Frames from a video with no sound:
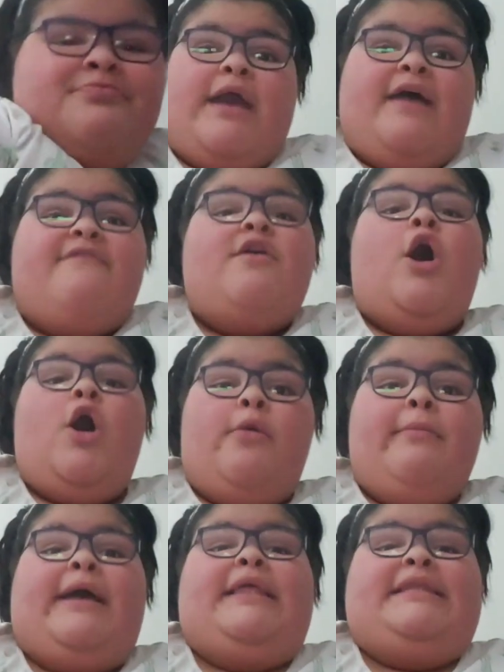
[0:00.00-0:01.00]
We have
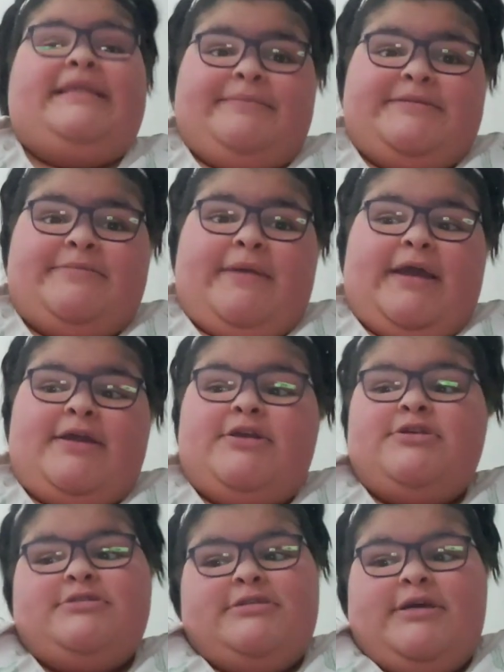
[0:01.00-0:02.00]
all my lip smackers
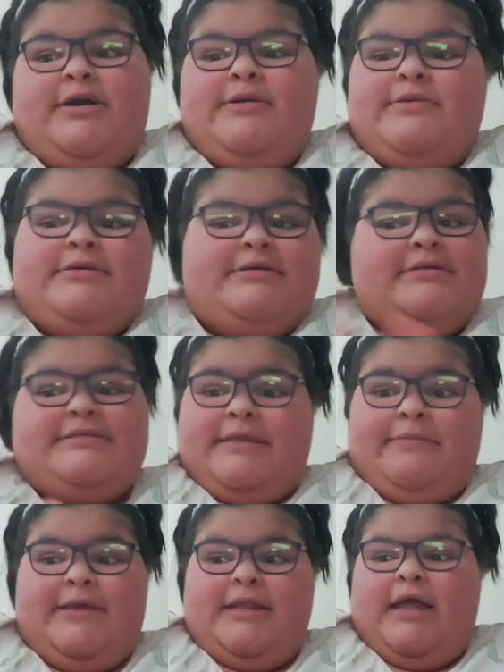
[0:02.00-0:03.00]
so it's
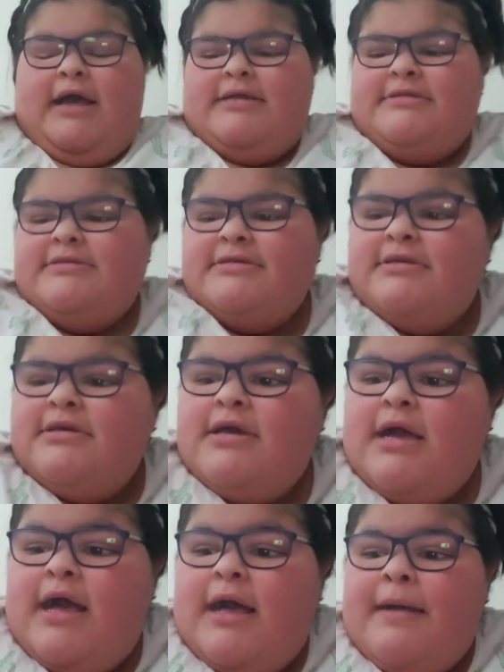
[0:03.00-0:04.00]
gonna be
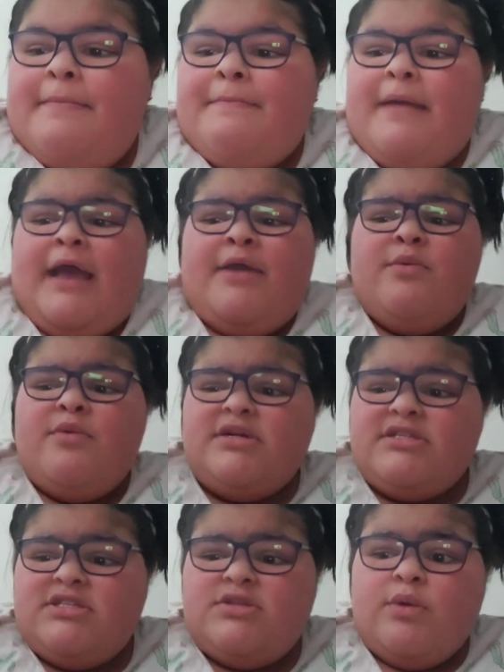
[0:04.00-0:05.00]
a lot. Um, I
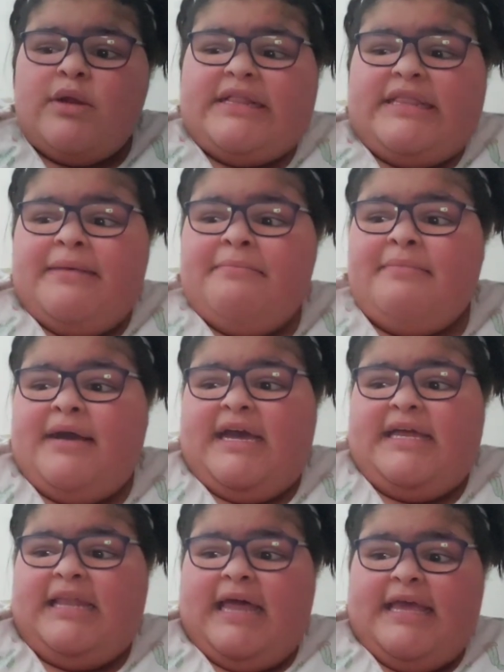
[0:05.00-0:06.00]
would sort them
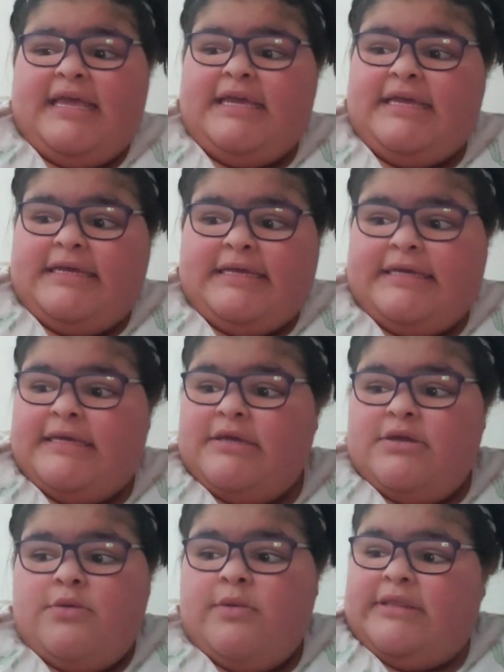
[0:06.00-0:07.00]
by like
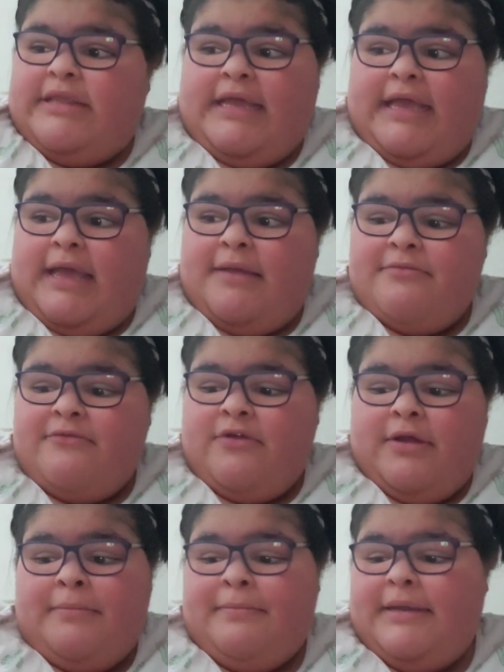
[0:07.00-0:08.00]
what they came
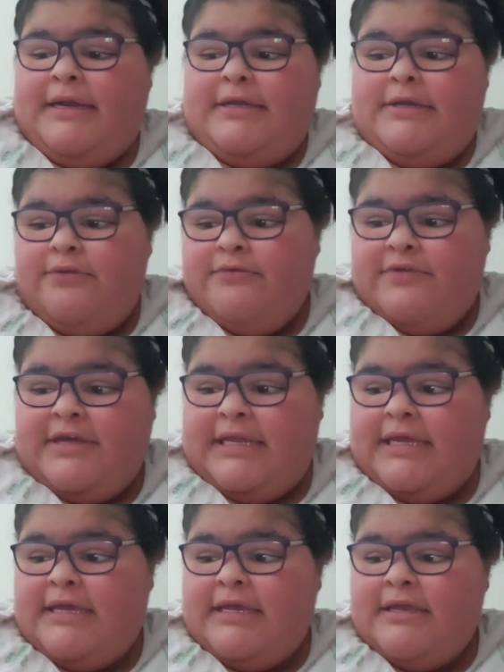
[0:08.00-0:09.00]
from, but I don't
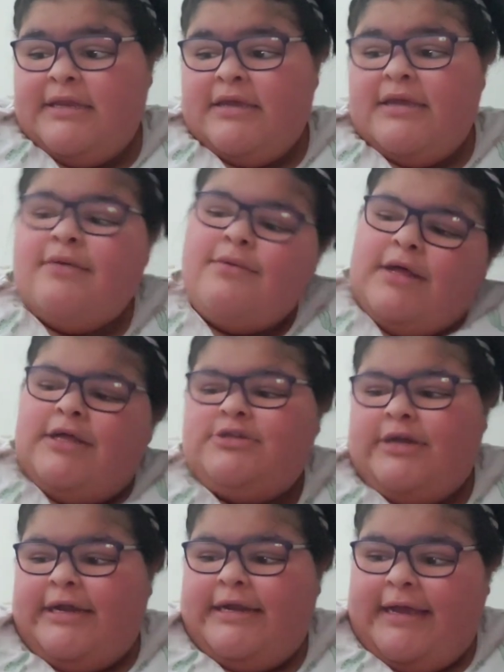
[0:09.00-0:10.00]
feel like it. Well,
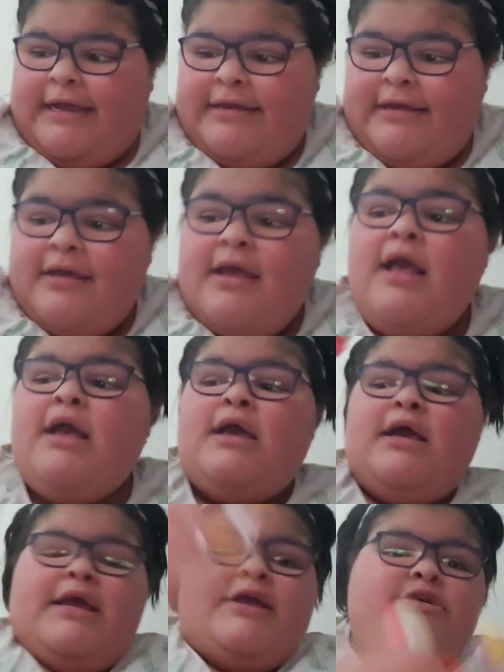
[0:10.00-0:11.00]
I'll try to kinda.
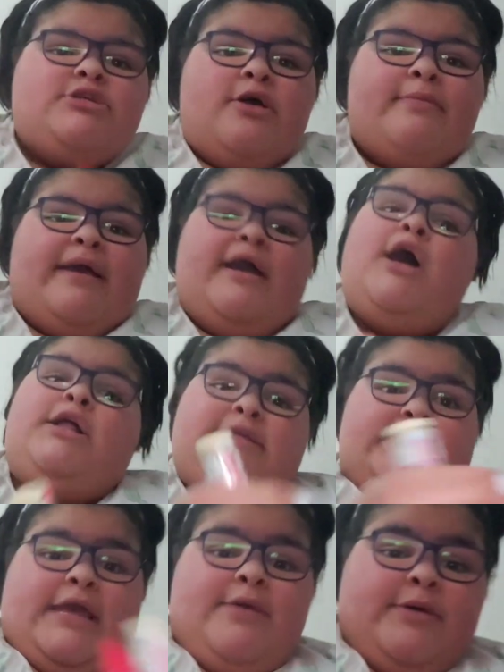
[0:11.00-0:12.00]
Here's all my
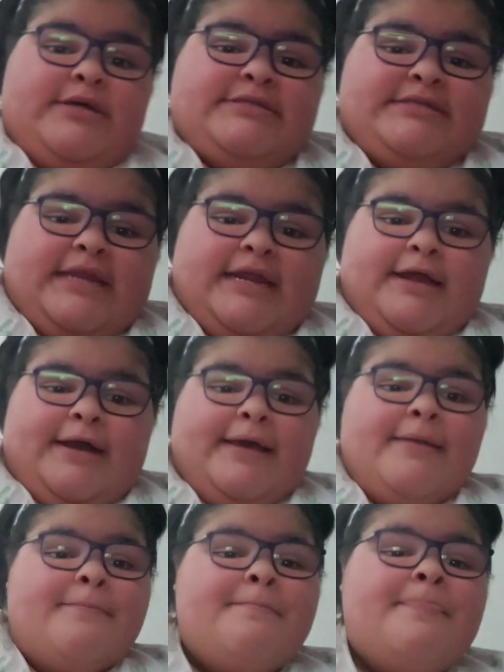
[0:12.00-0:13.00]
holiday ones that I
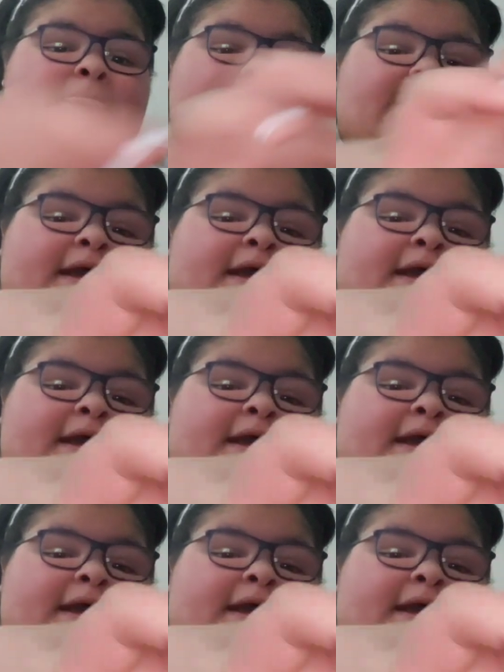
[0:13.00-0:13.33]
got.